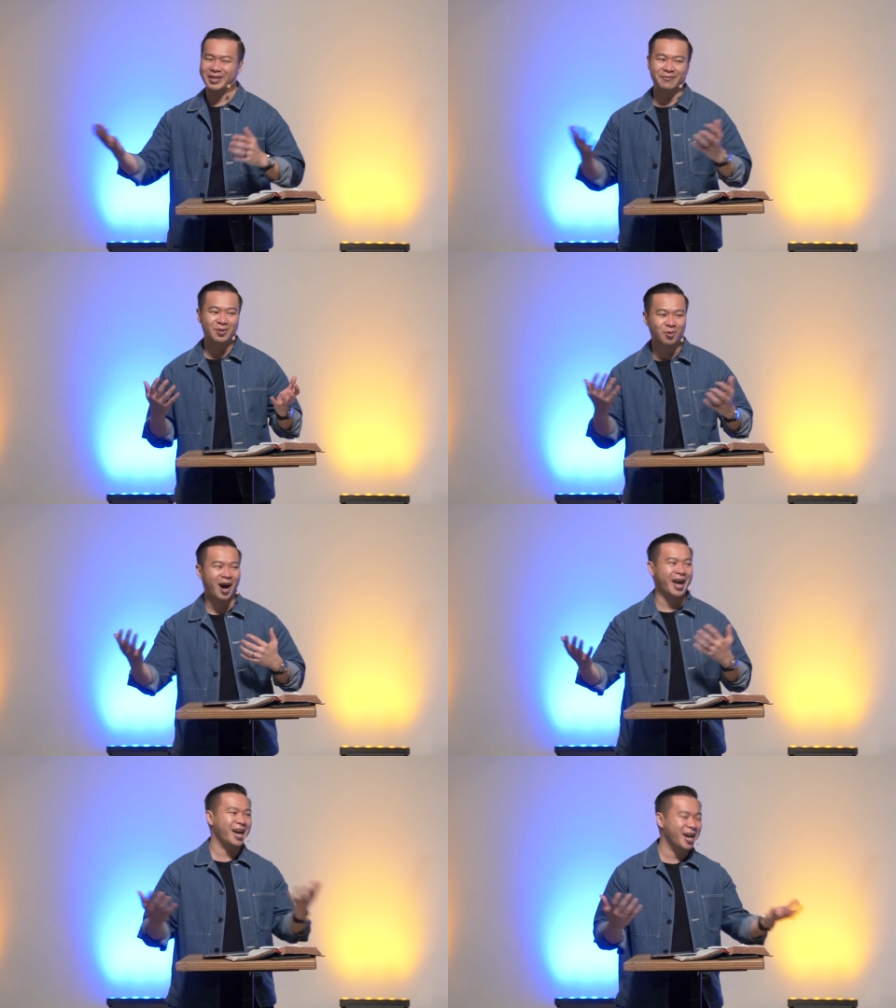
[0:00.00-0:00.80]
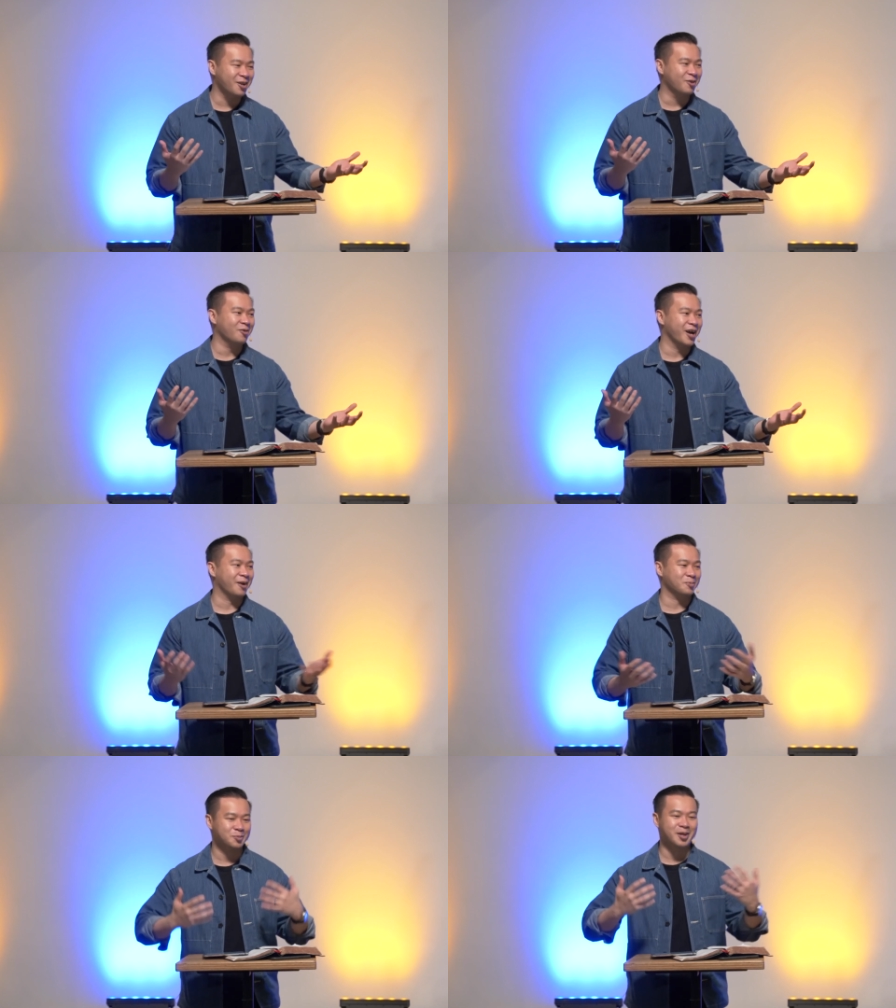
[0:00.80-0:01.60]
even though I hate you
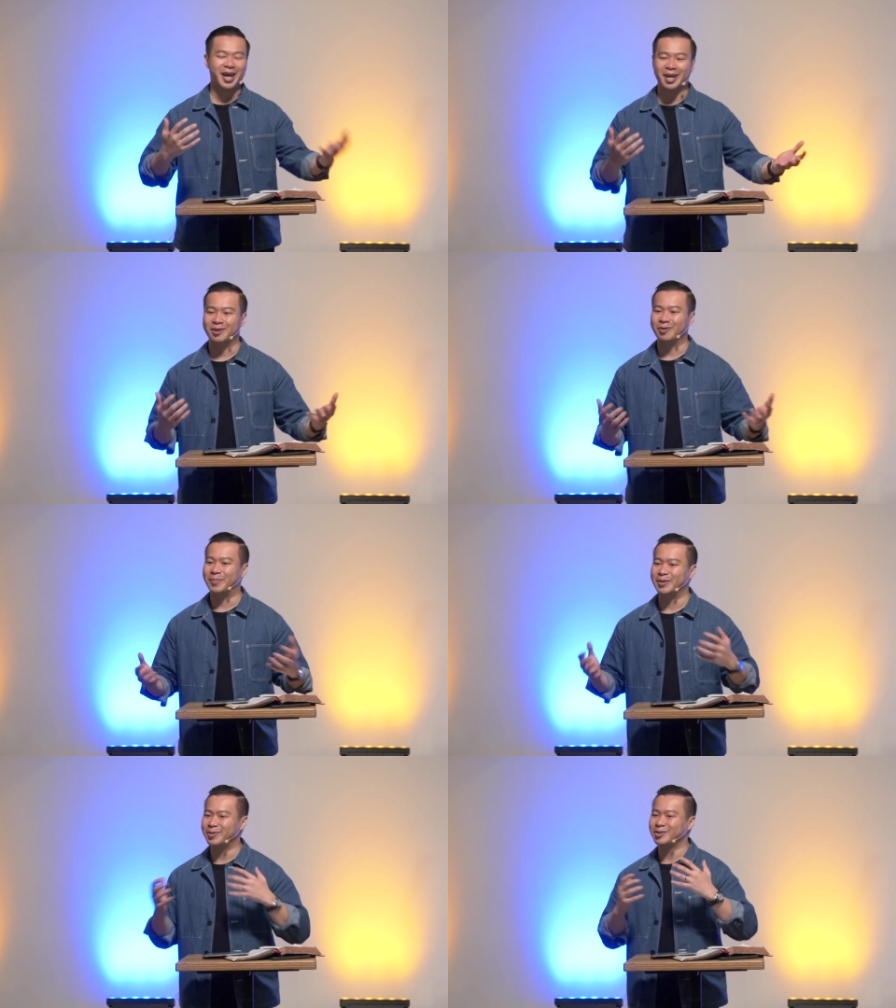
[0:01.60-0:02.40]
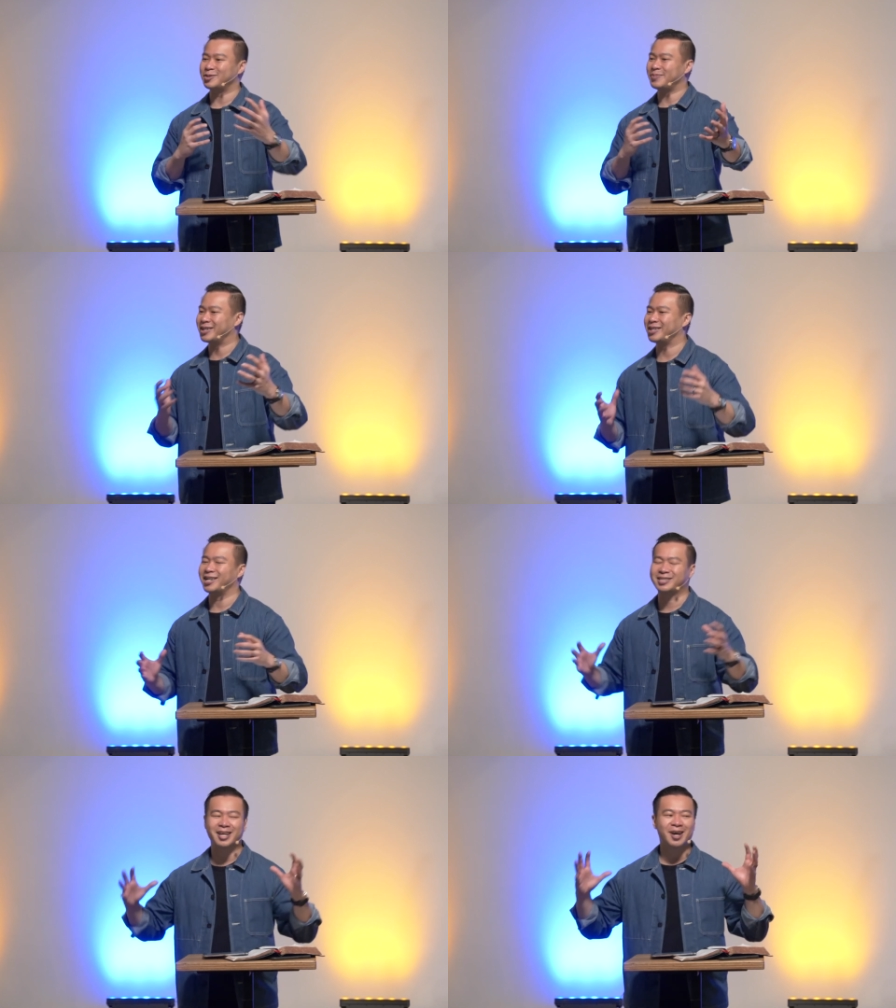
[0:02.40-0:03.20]
and I'm supposed to hate you, but because you speak in
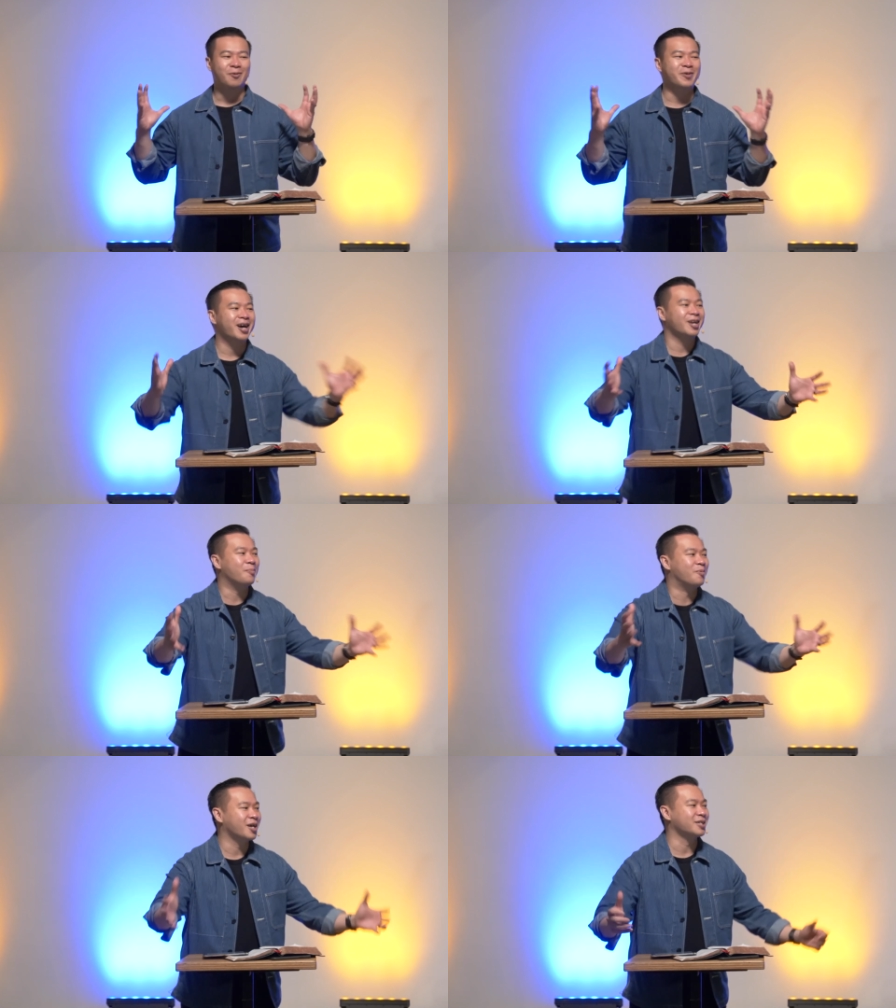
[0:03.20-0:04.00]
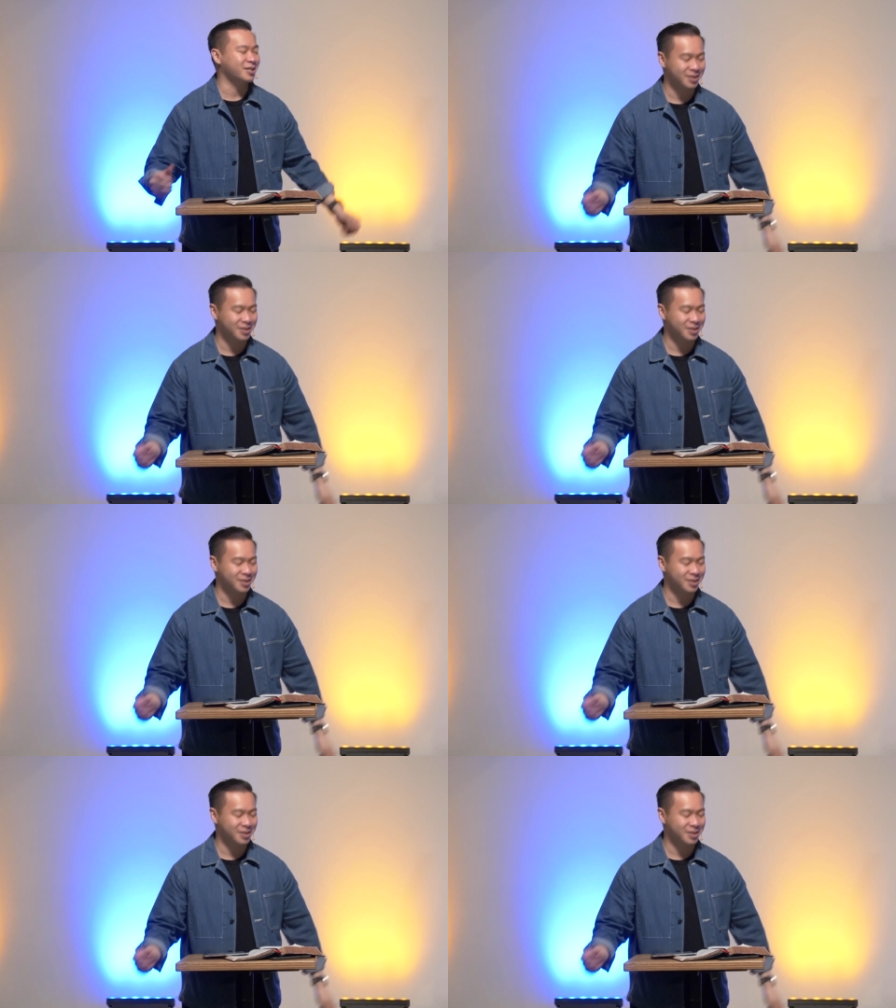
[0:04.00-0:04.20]
tongues, we are now brothers